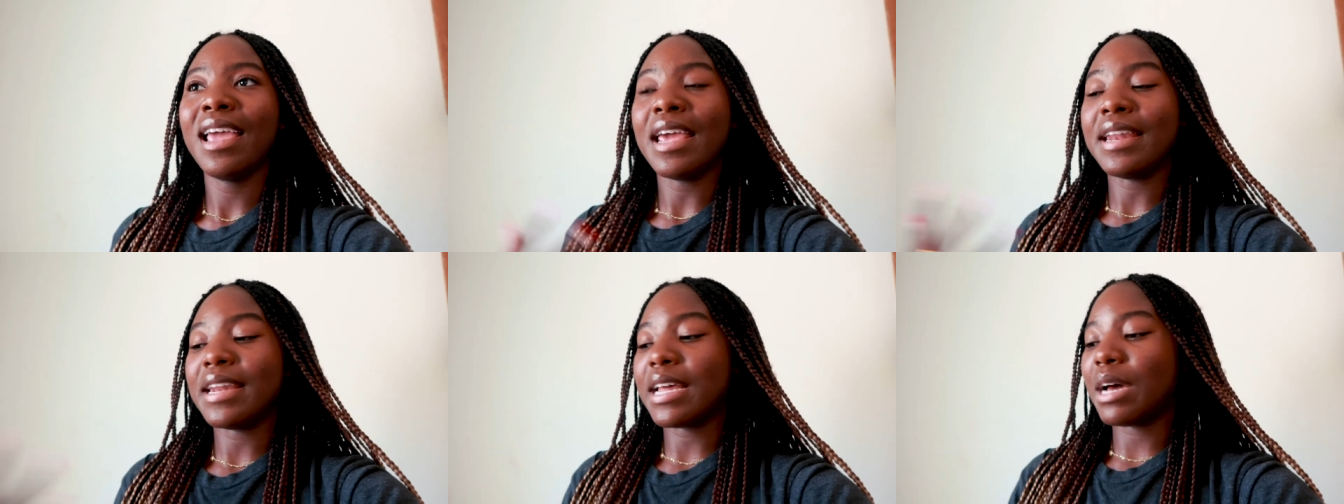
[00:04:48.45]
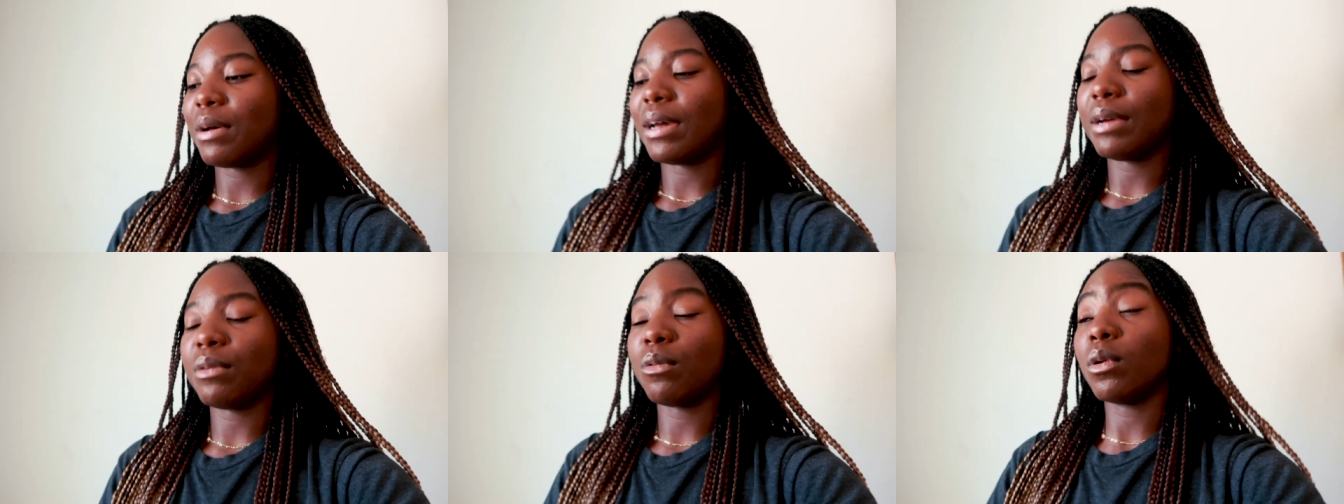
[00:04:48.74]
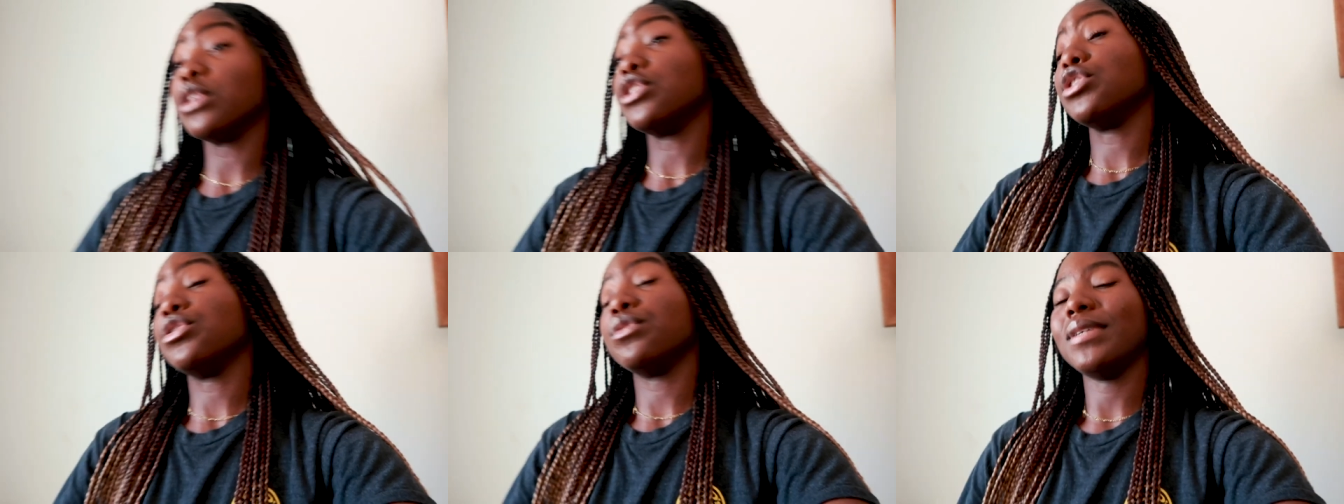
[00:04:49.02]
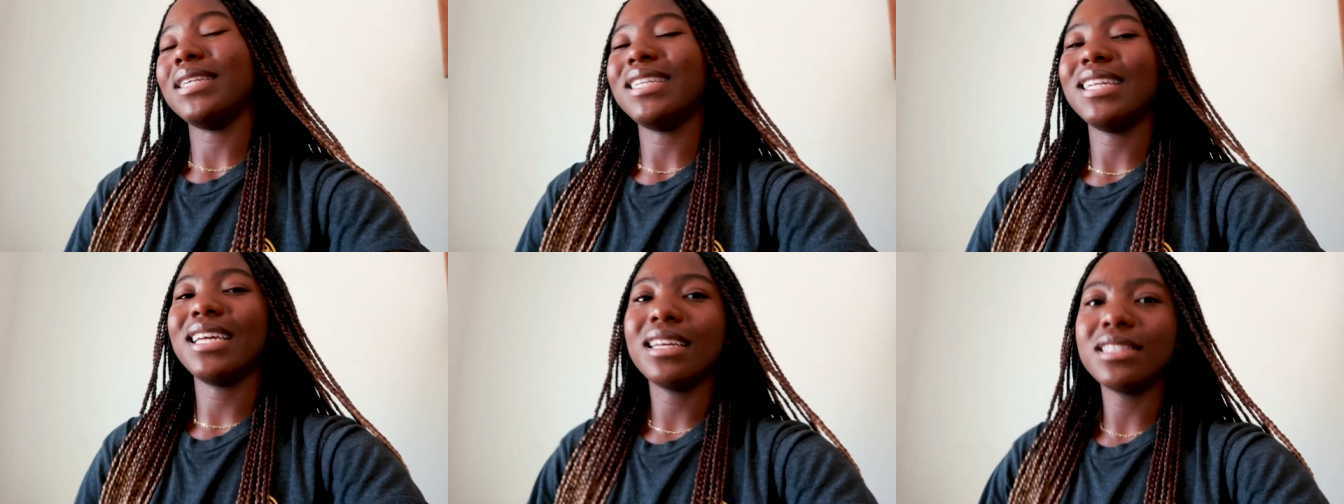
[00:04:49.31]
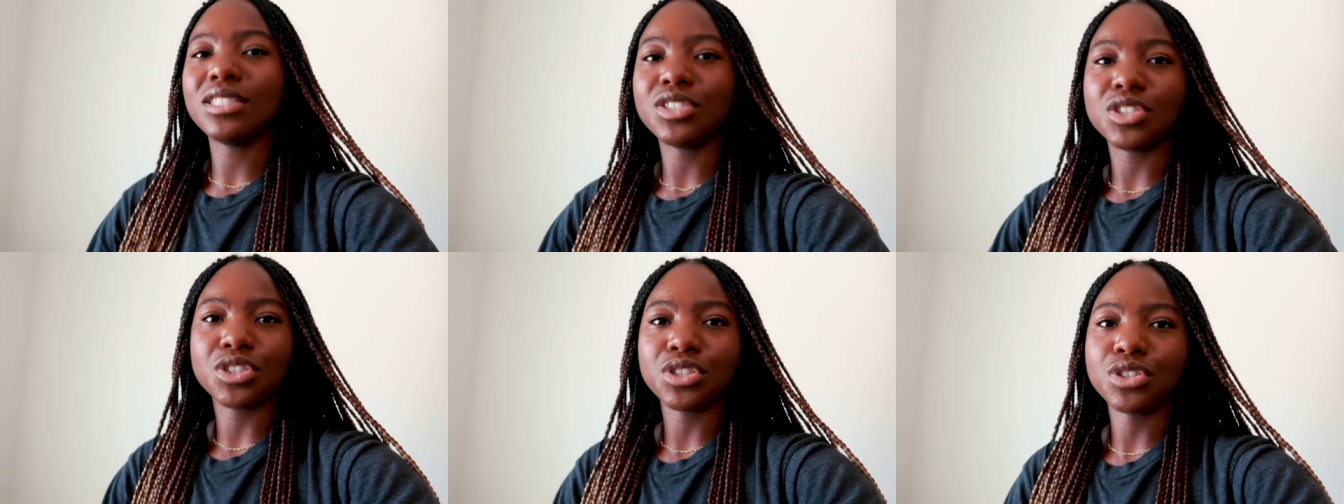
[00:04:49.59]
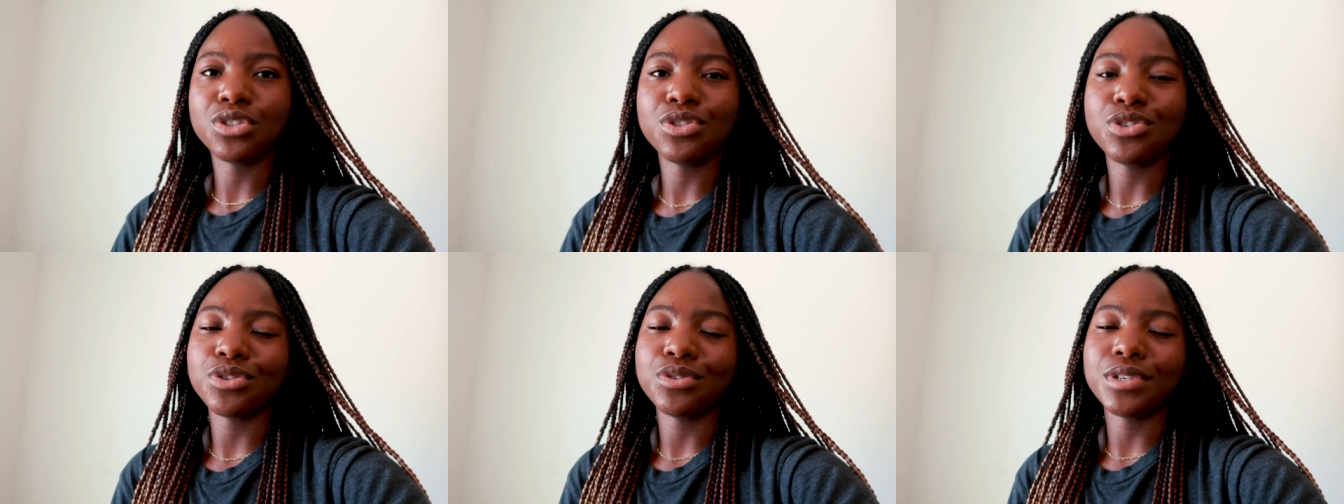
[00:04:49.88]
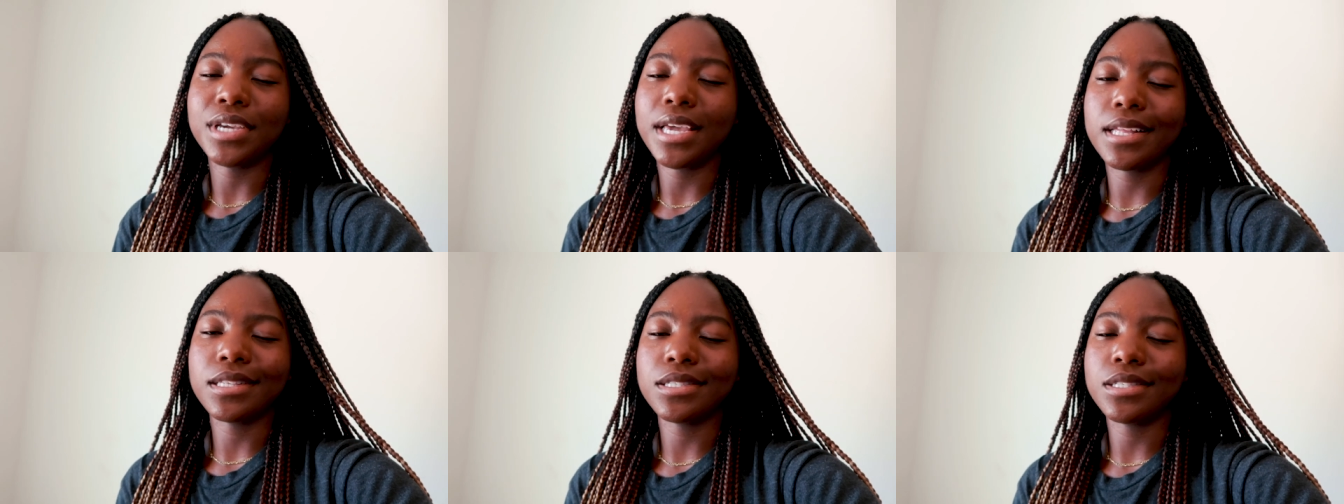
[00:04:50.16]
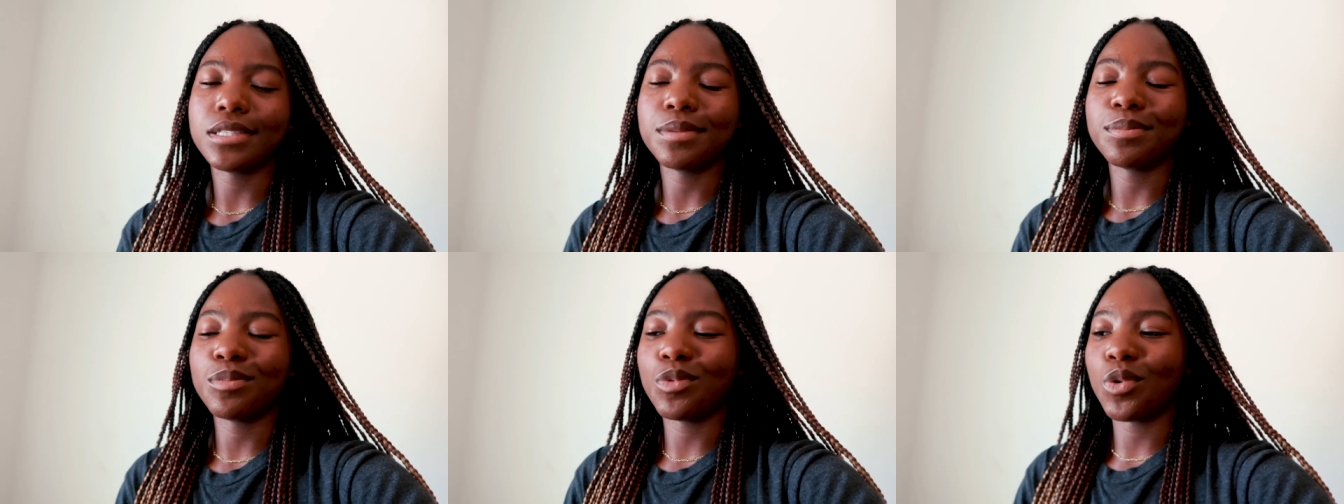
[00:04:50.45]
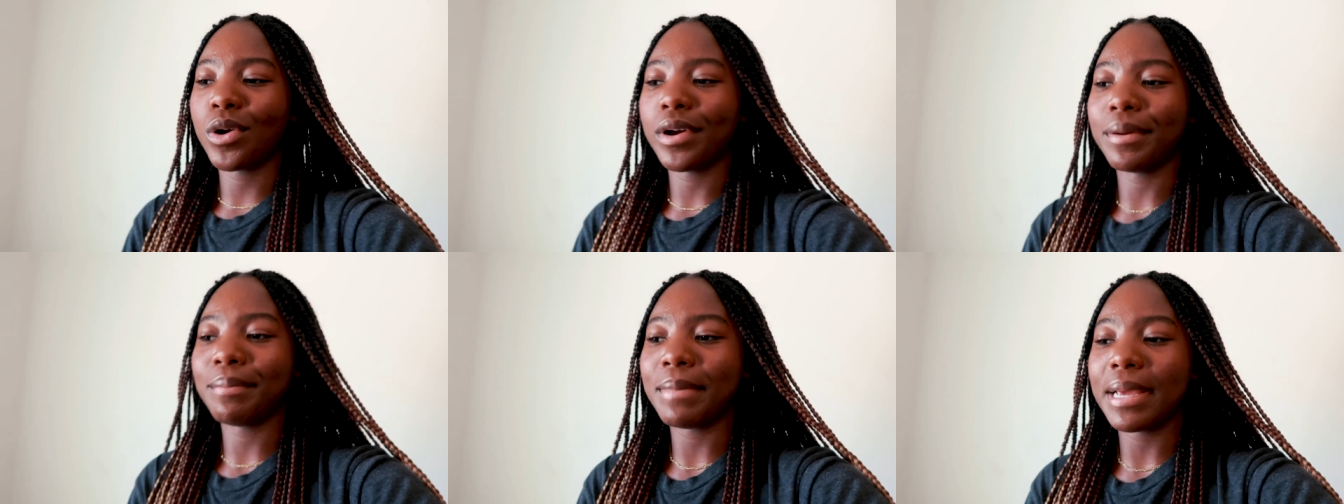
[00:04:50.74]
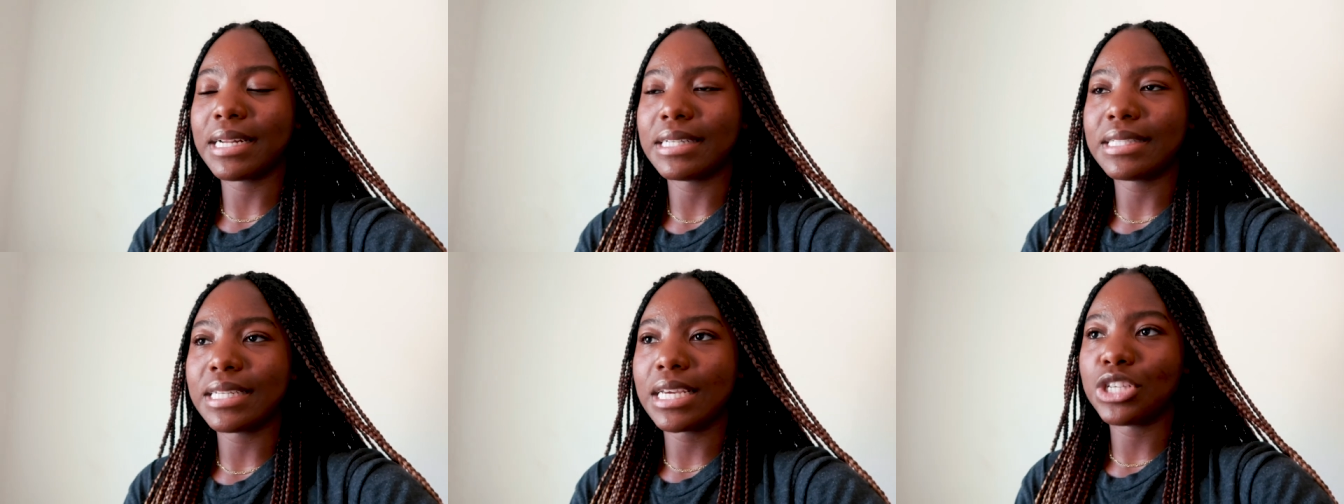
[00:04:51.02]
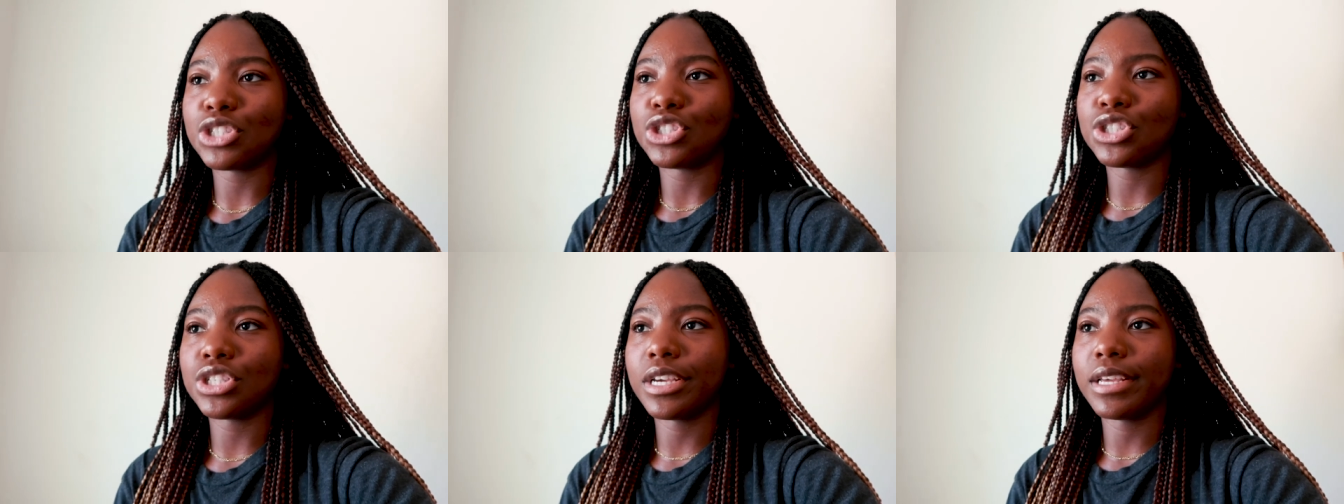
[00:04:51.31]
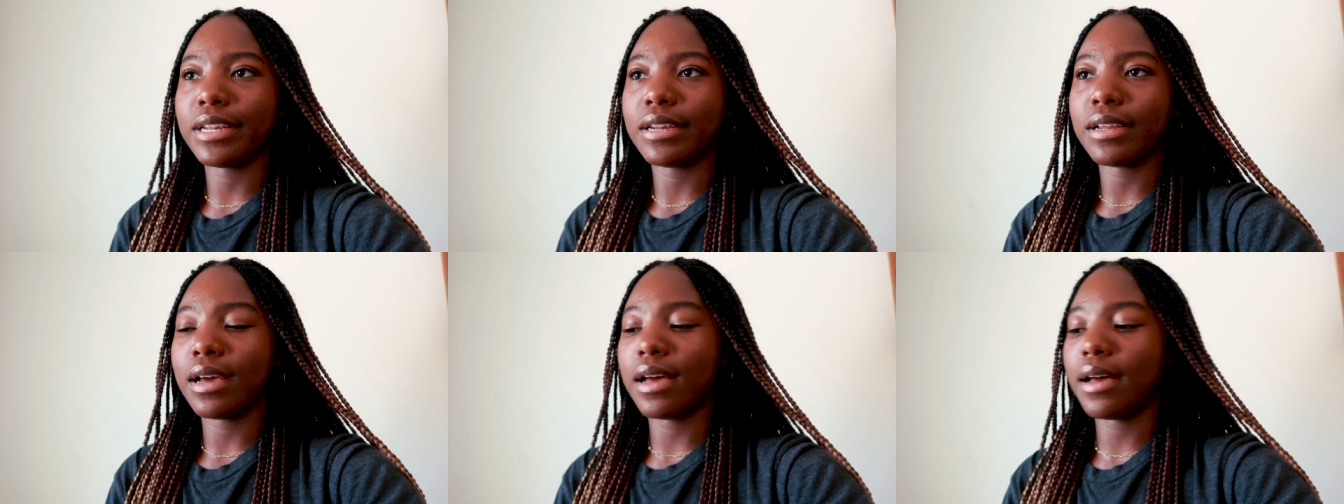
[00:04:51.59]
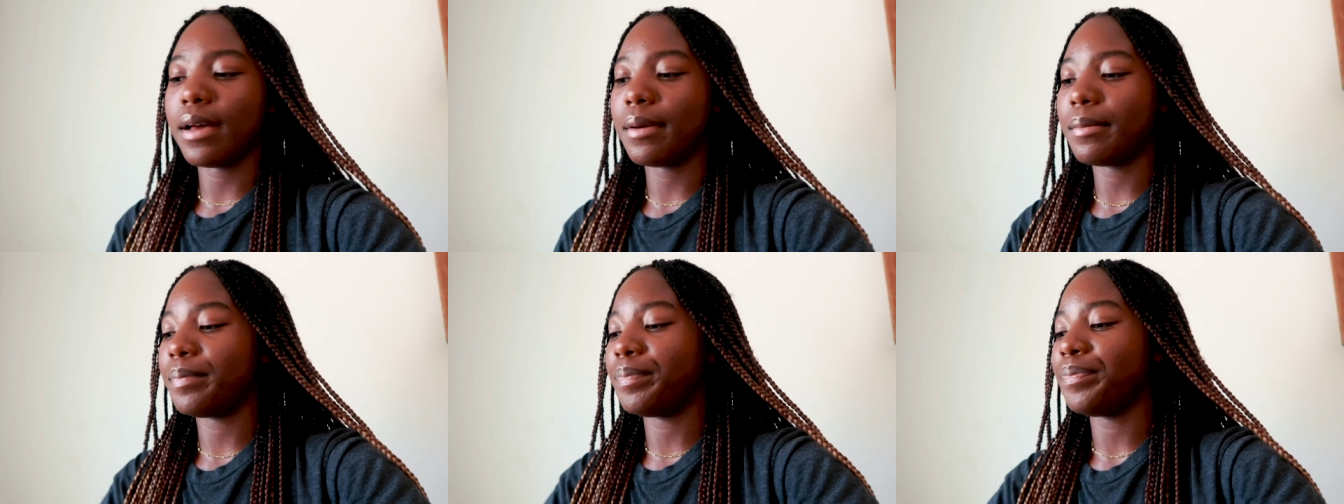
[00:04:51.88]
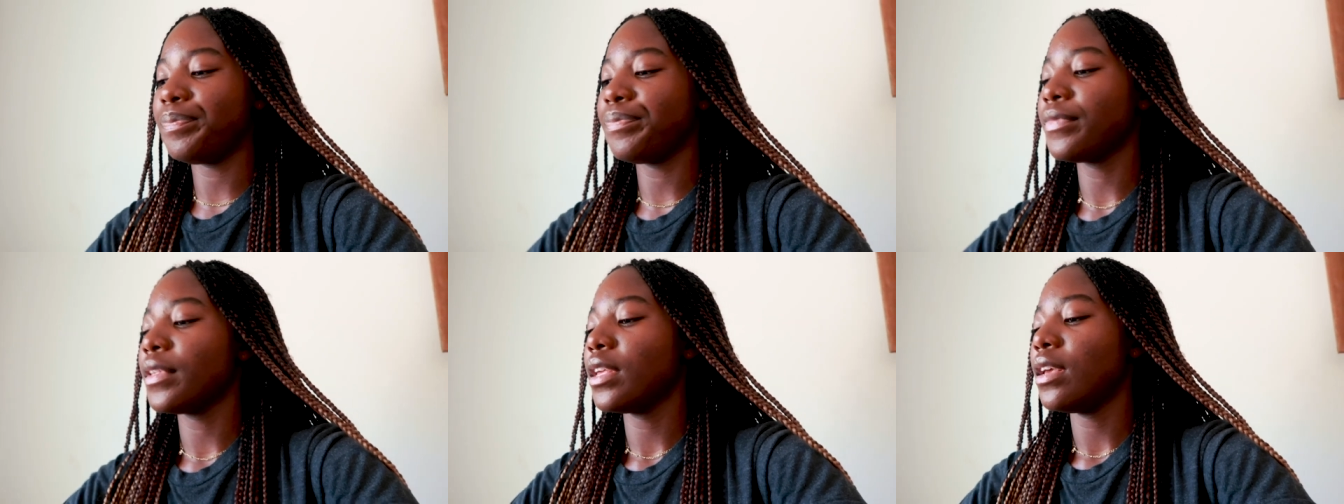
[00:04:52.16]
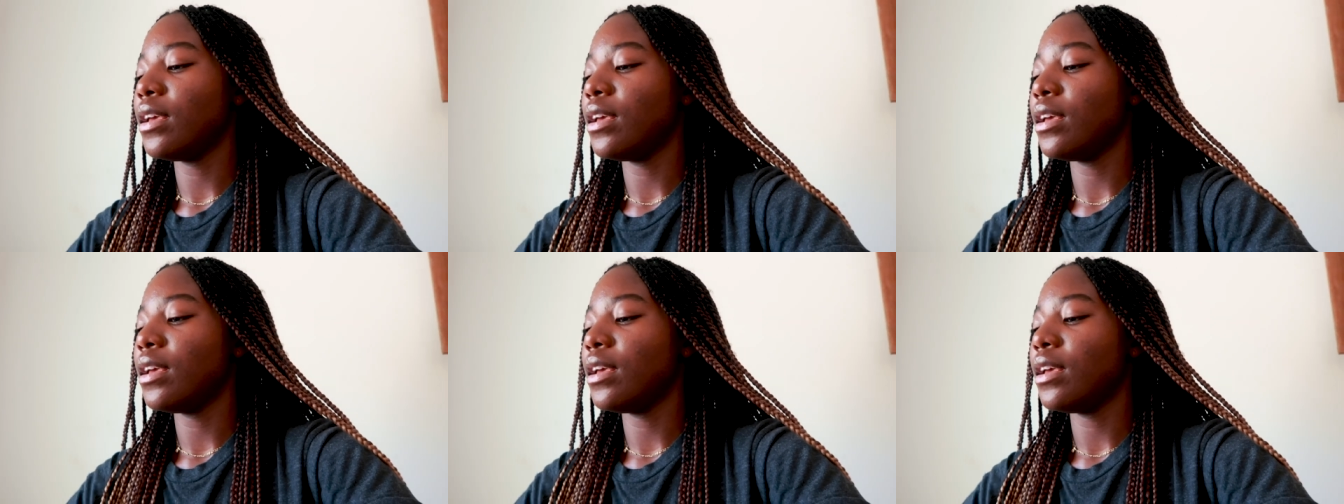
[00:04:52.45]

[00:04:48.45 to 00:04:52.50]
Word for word: and now I want to read it just to get some more meditation um,